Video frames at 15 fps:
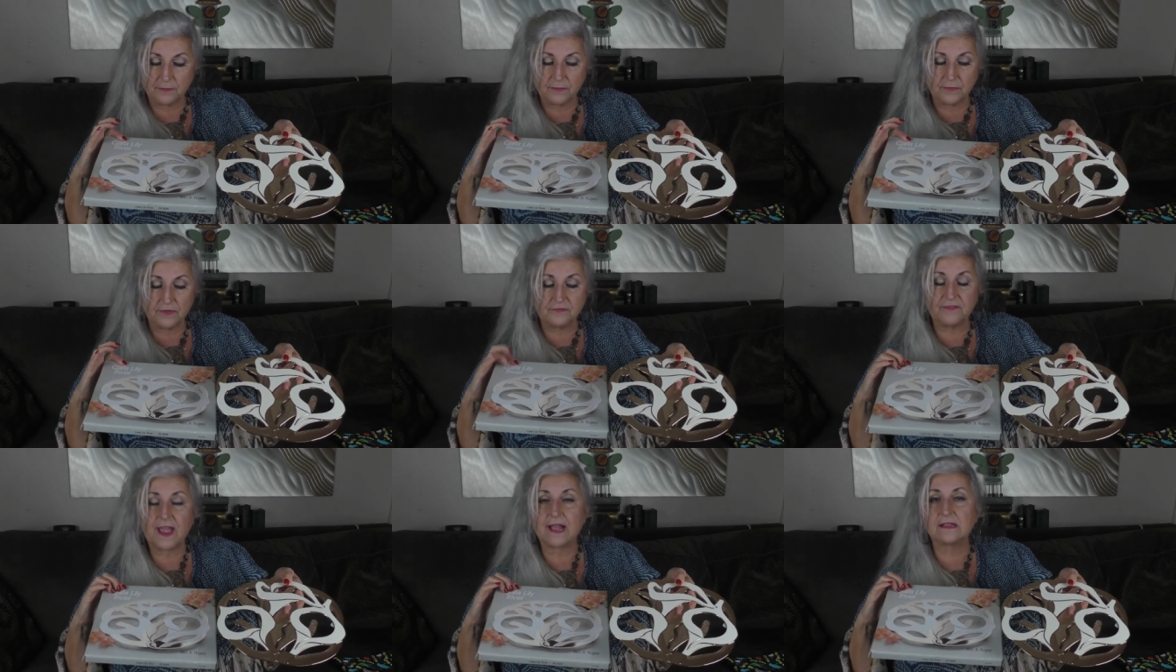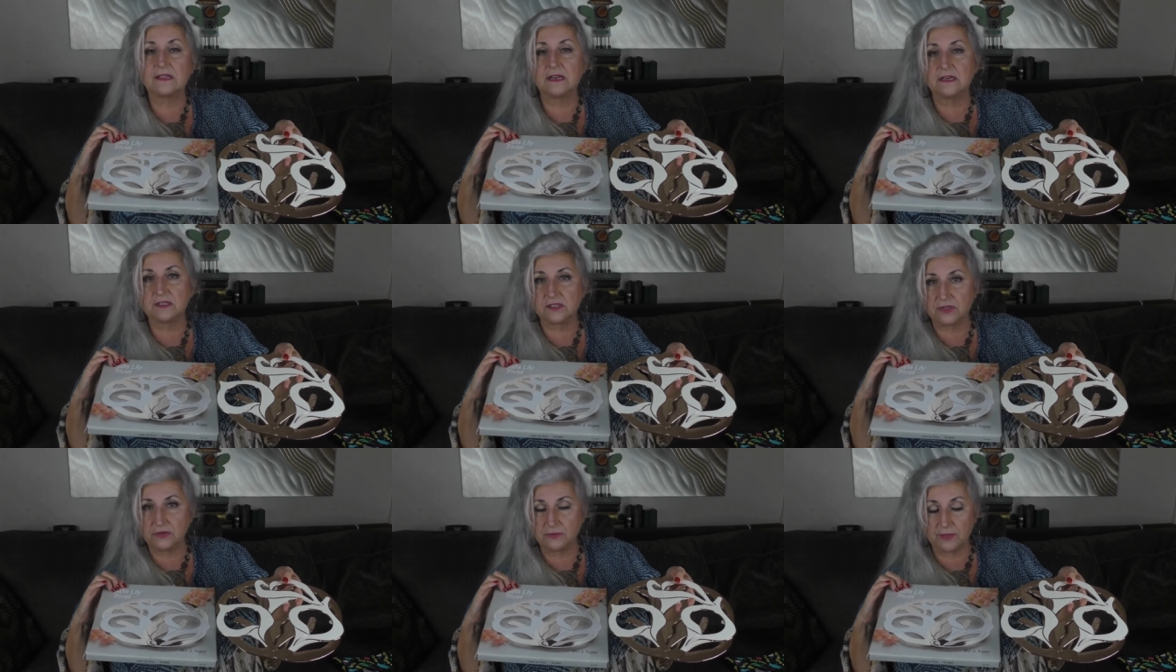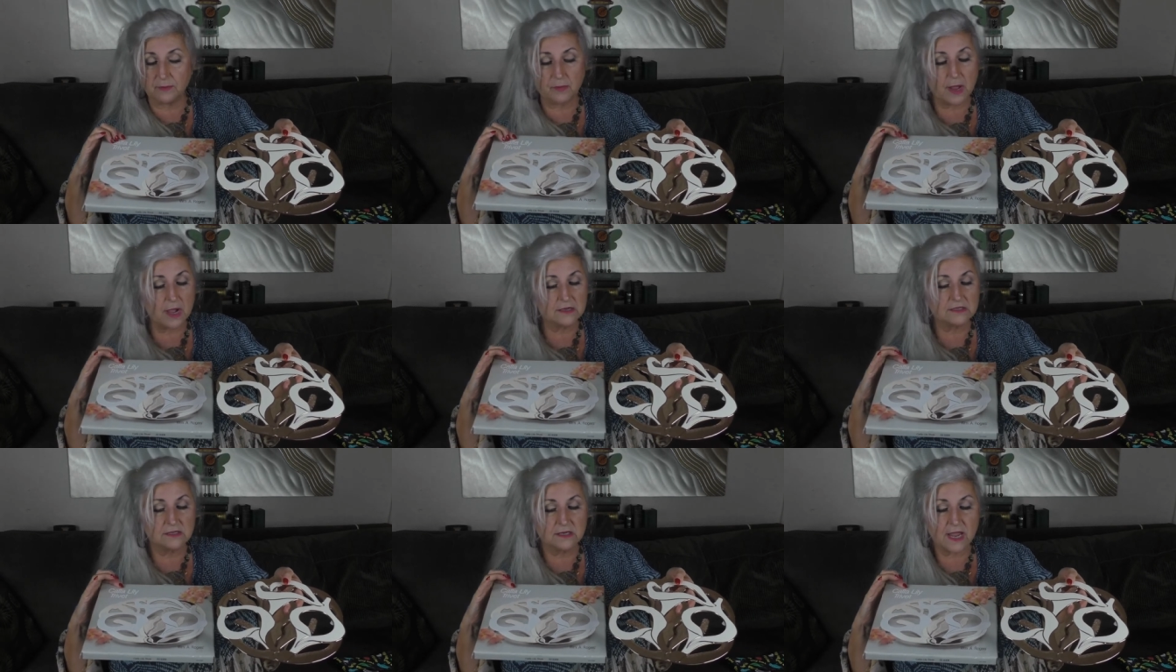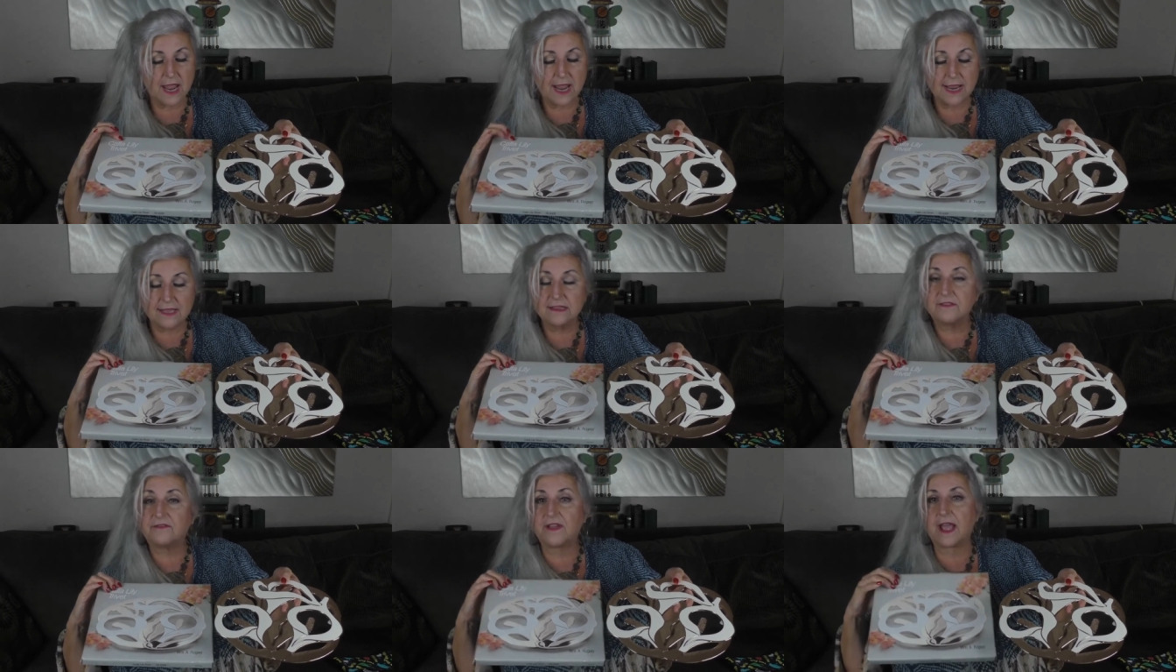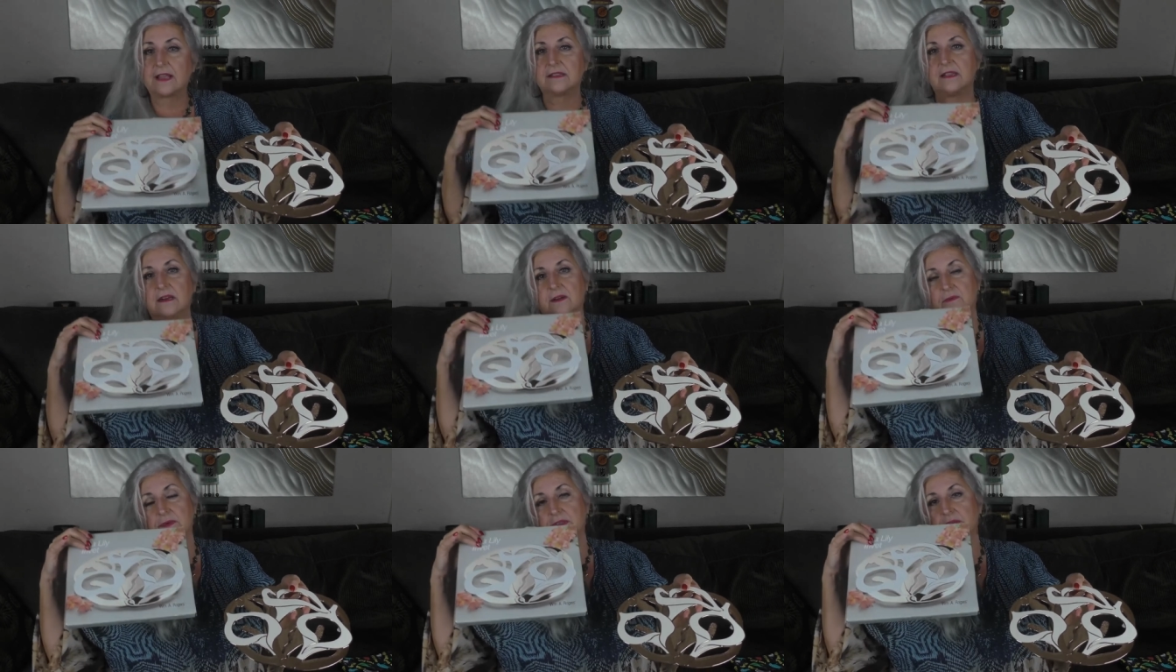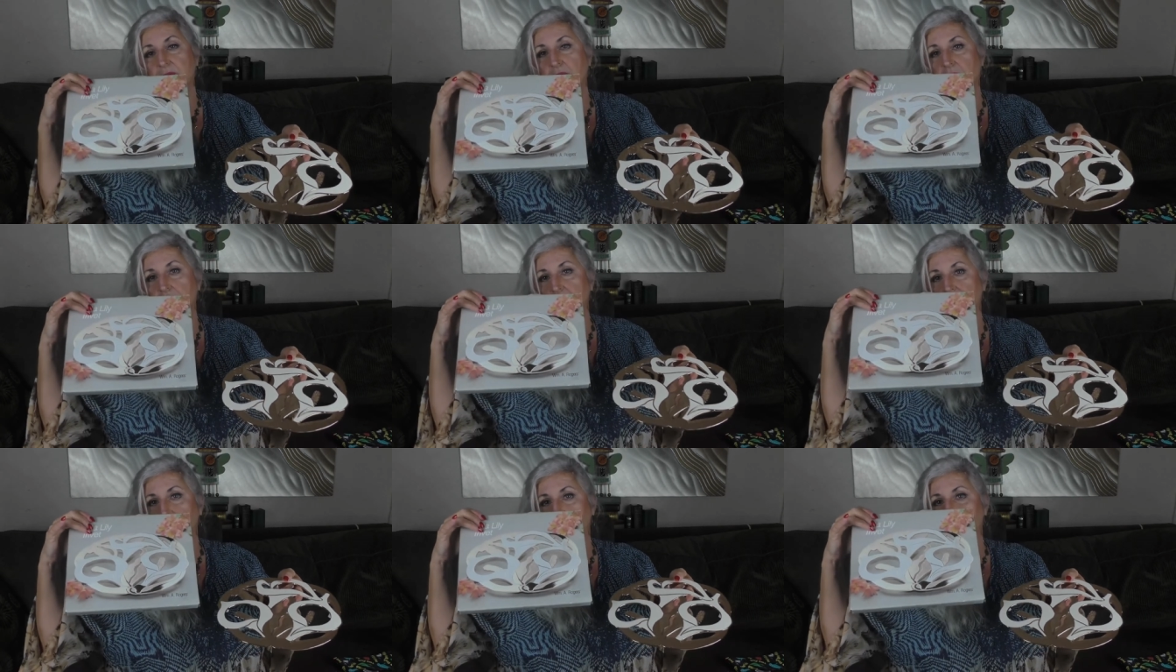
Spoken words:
the fact that it's new in box and the fact that it was a William A.